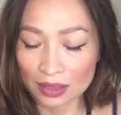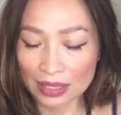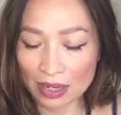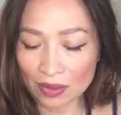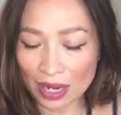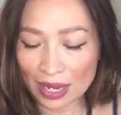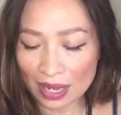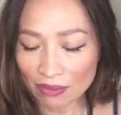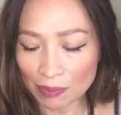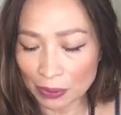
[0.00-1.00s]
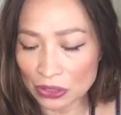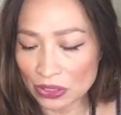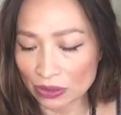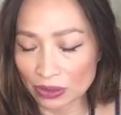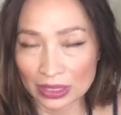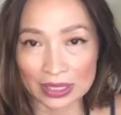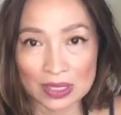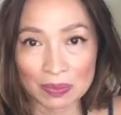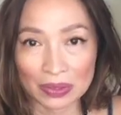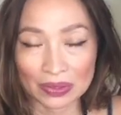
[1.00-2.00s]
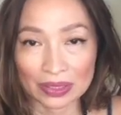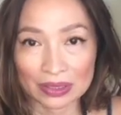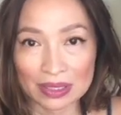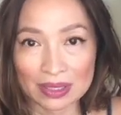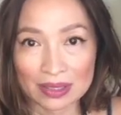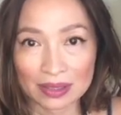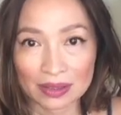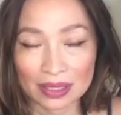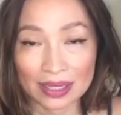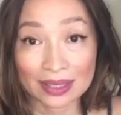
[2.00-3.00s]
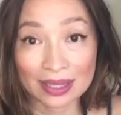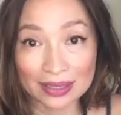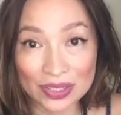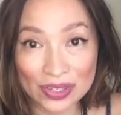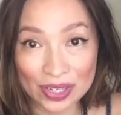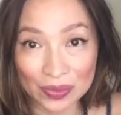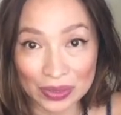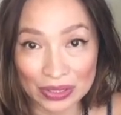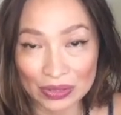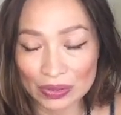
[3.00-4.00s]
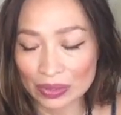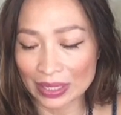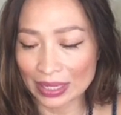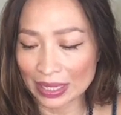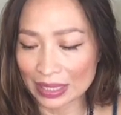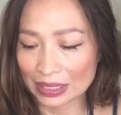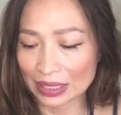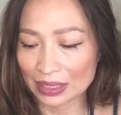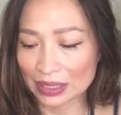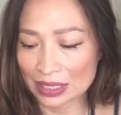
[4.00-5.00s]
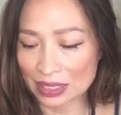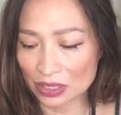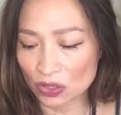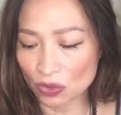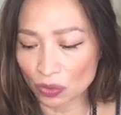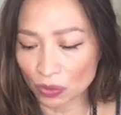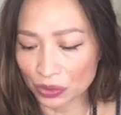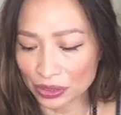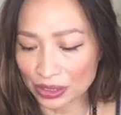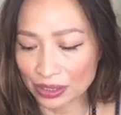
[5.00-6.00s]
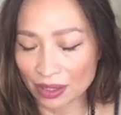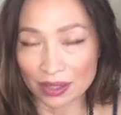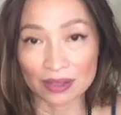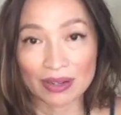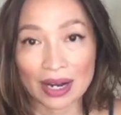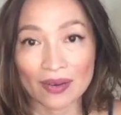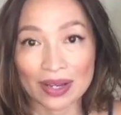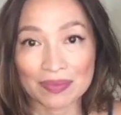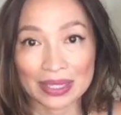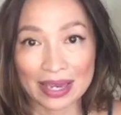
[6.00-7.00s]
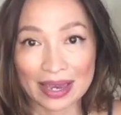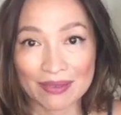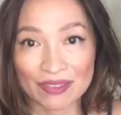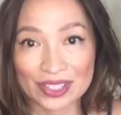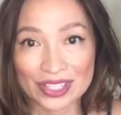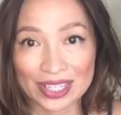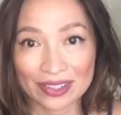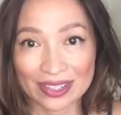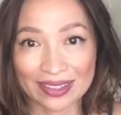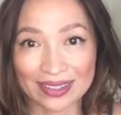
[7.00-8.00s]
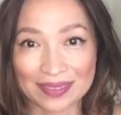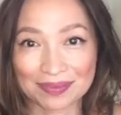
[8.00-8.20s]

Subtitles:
Now, I have a personal experience that I'd like to share with you, and it is the story of how I became vegetarian.